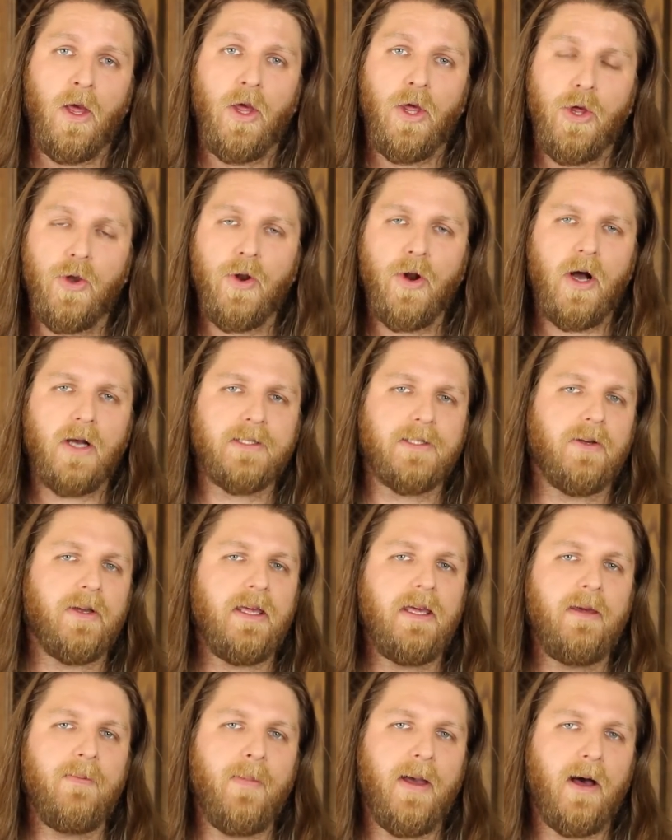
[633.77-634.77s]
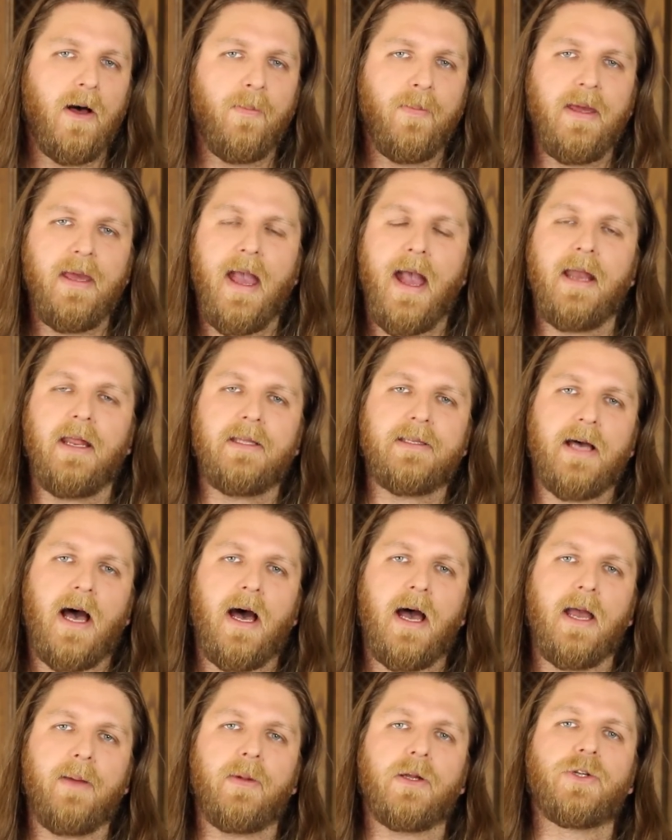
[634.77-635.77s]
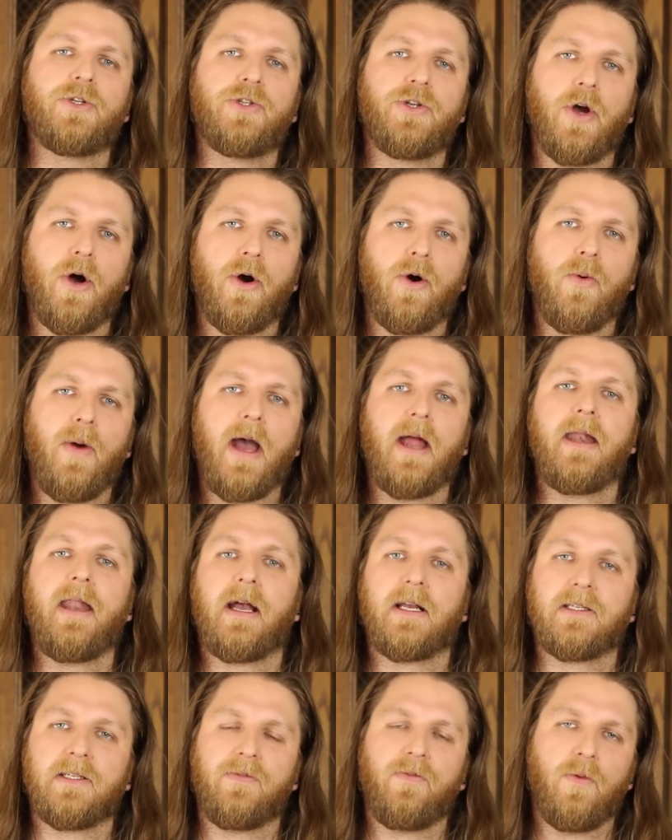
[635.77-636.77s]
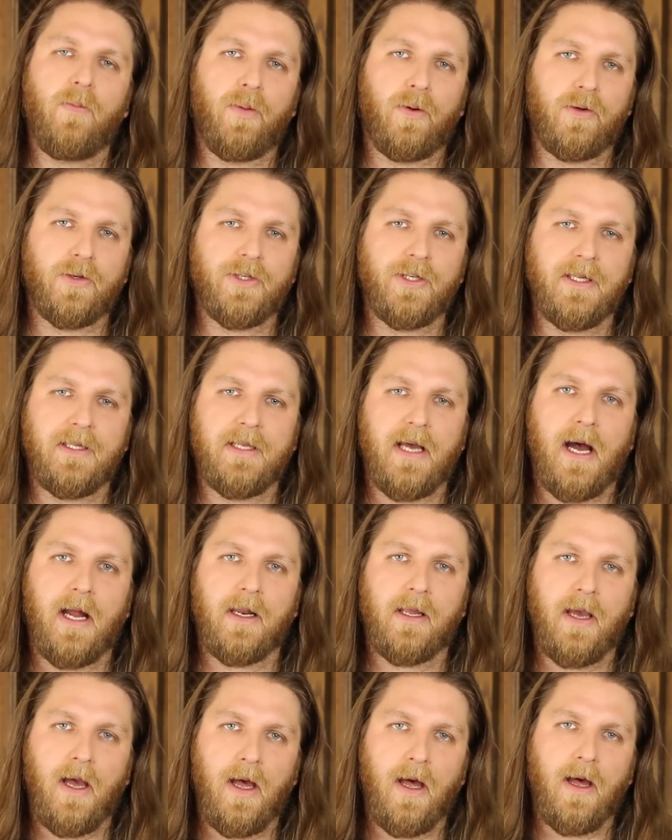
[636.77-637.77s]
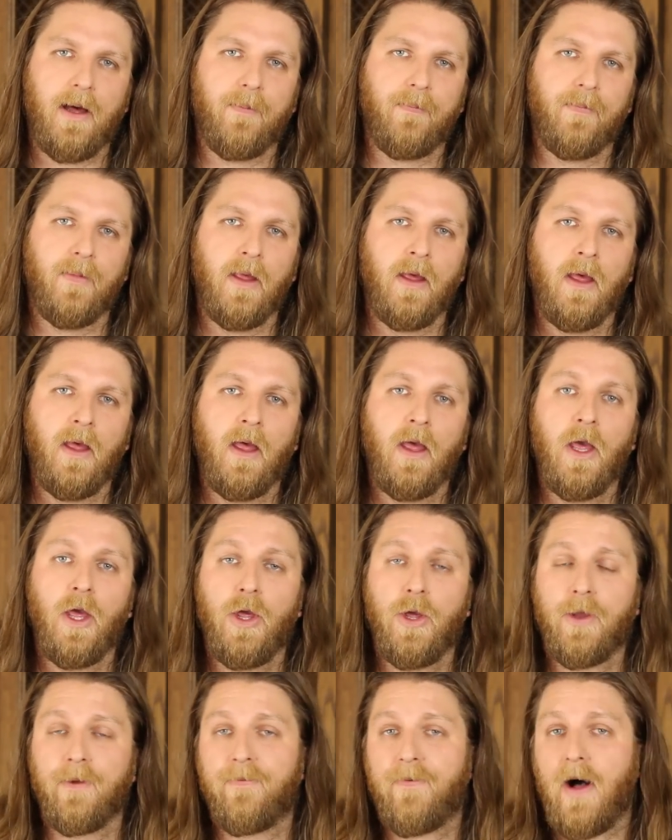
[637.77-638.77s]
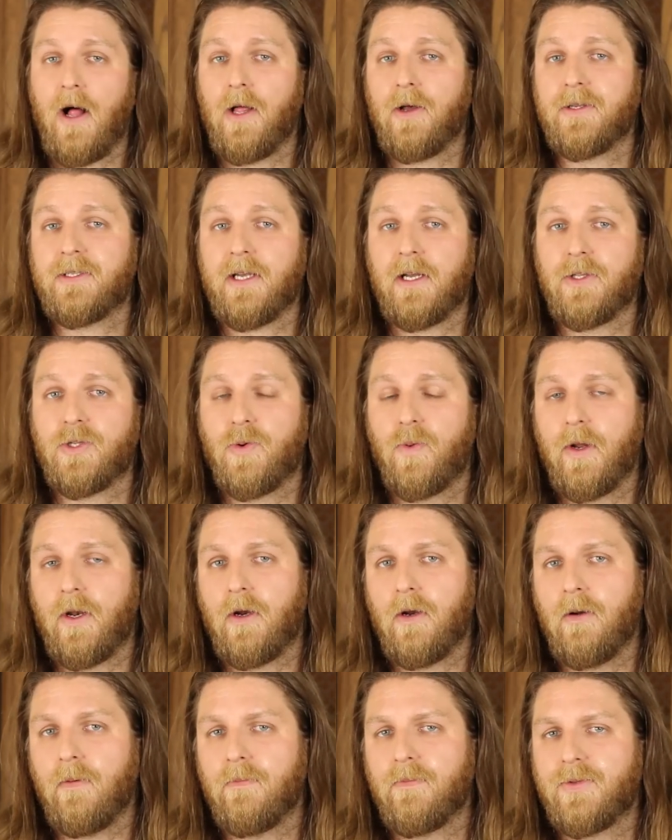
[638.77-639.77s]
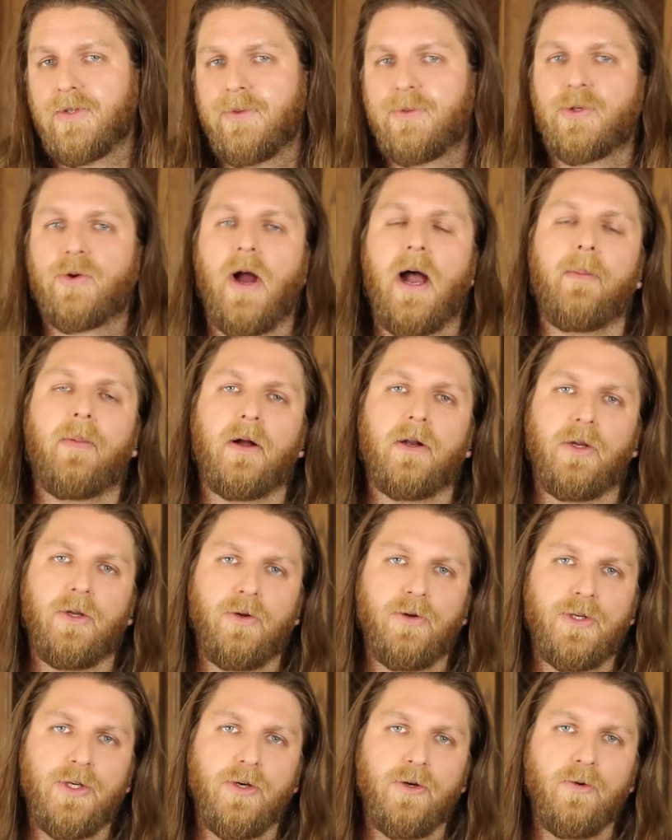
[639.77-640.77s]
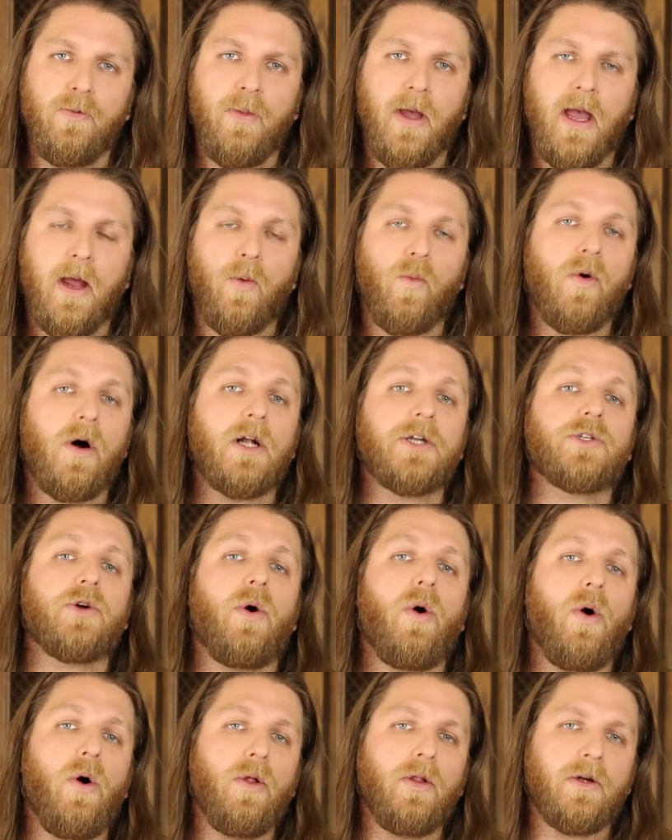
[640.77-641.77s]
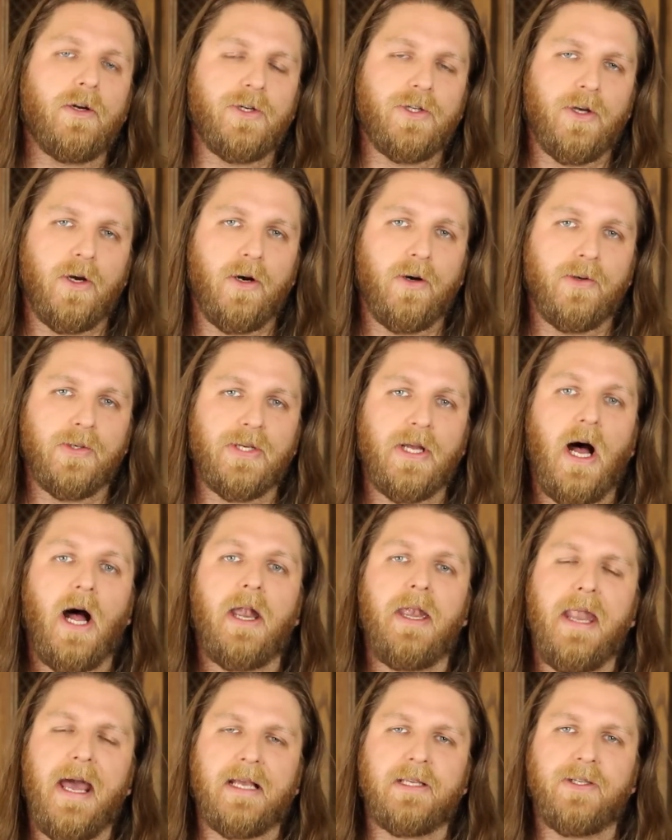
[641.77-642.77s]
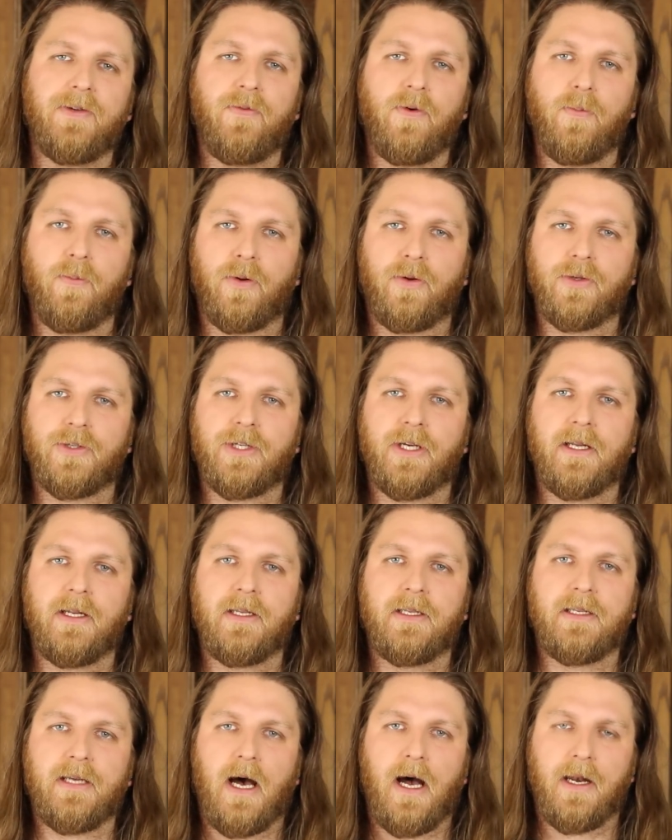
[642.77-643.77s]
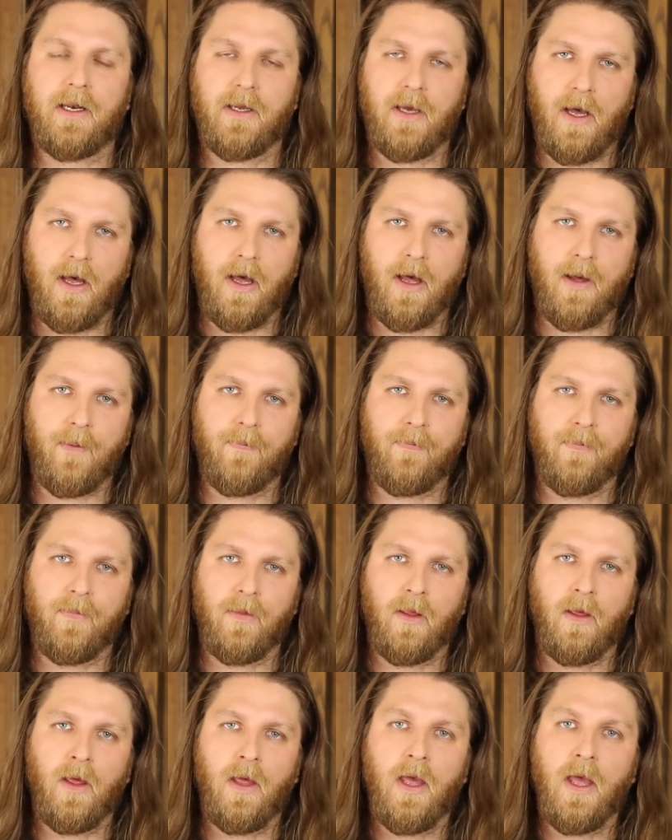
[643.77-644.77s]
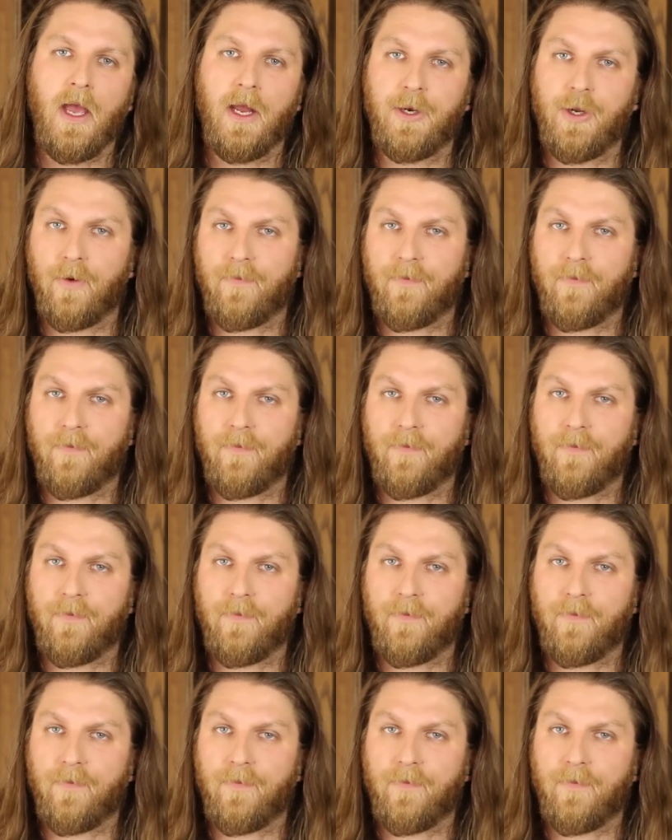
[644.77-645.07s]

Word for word: You can also email me anytime at joe at nextlevelbullshit.com. You can follow us on Twitter, subscribe on YouTube, and watch all our shows on nextlevelbullshit.com. And